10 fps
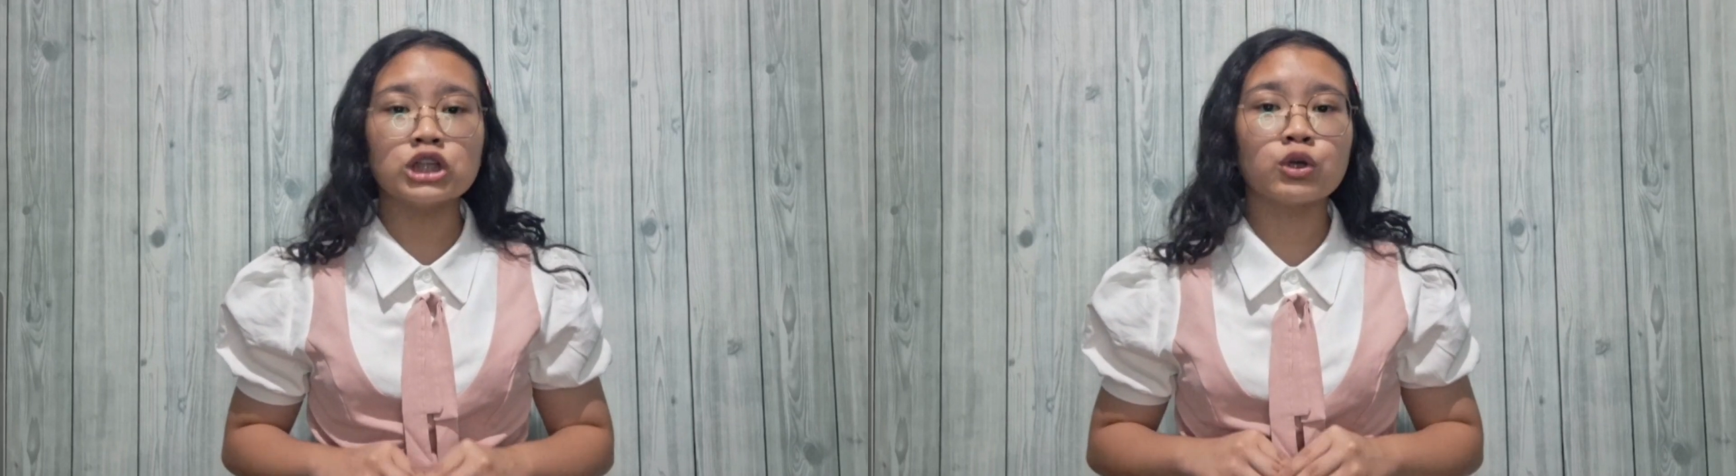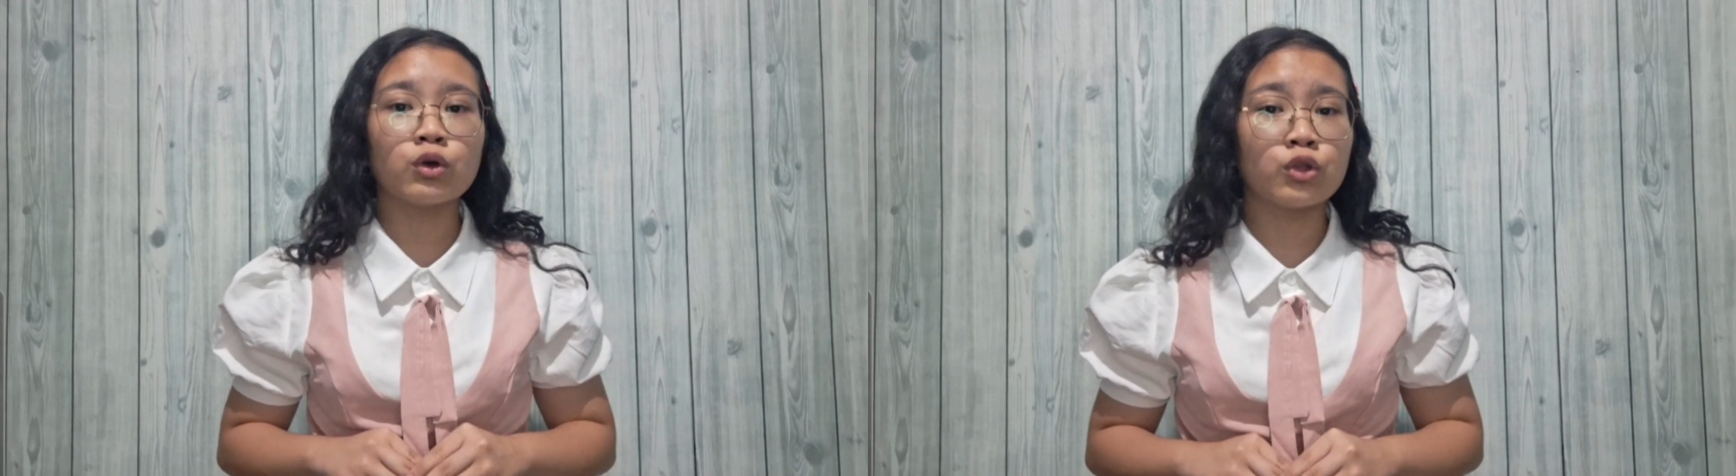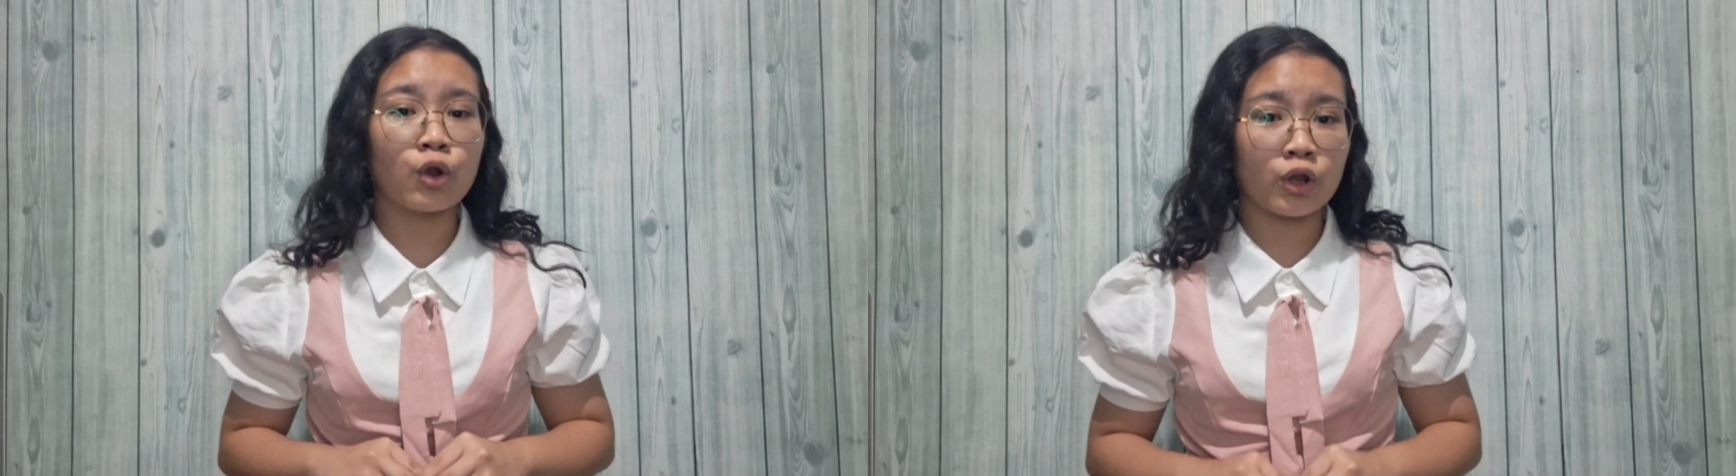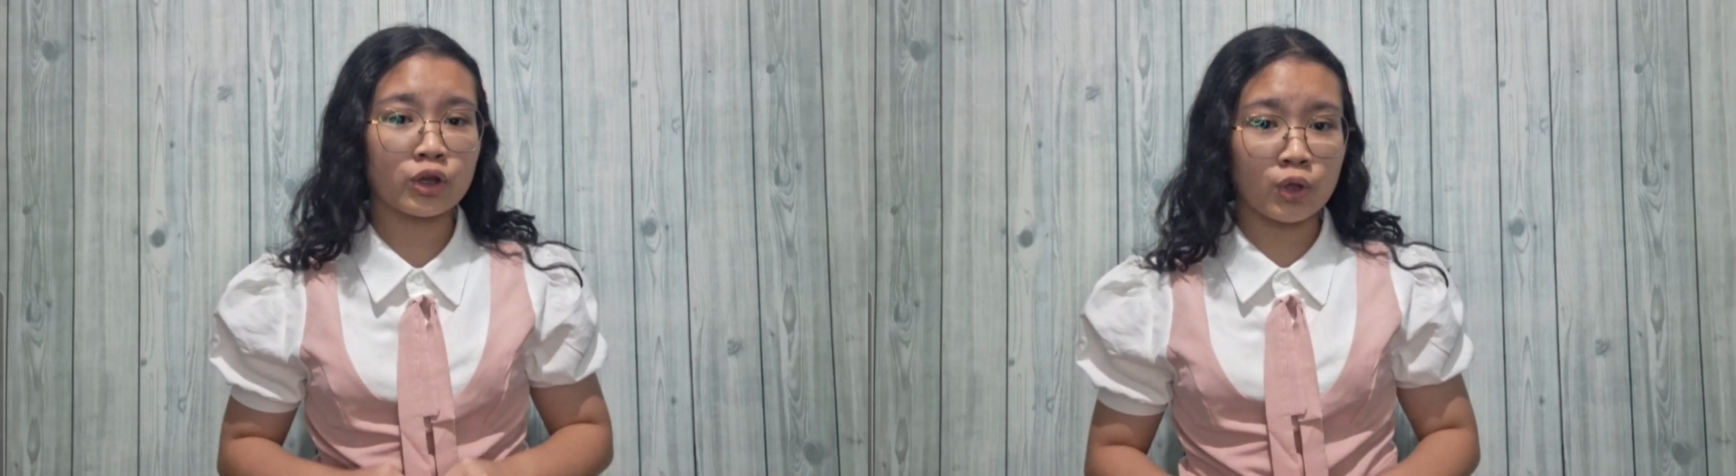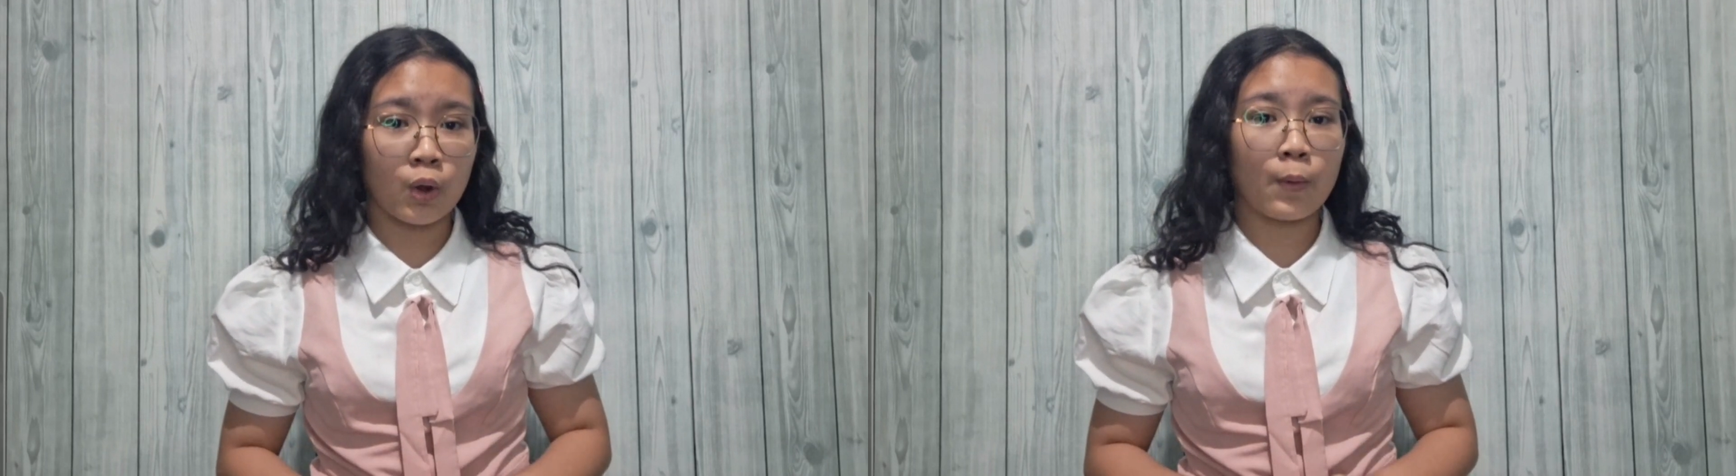so there
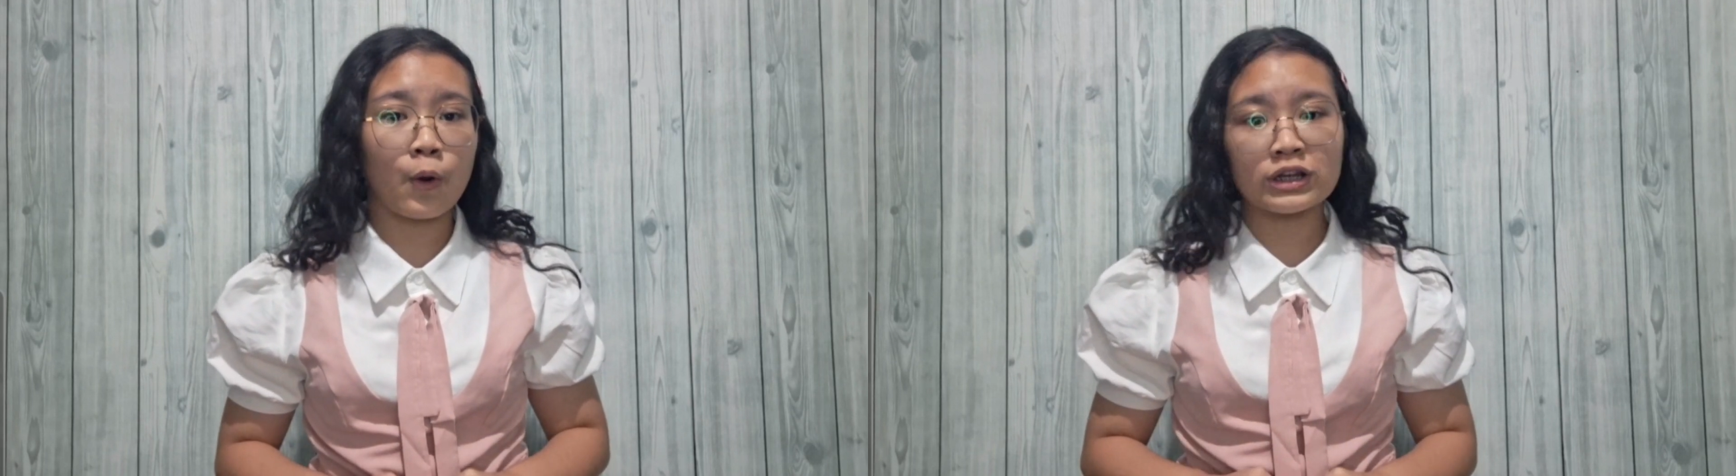are no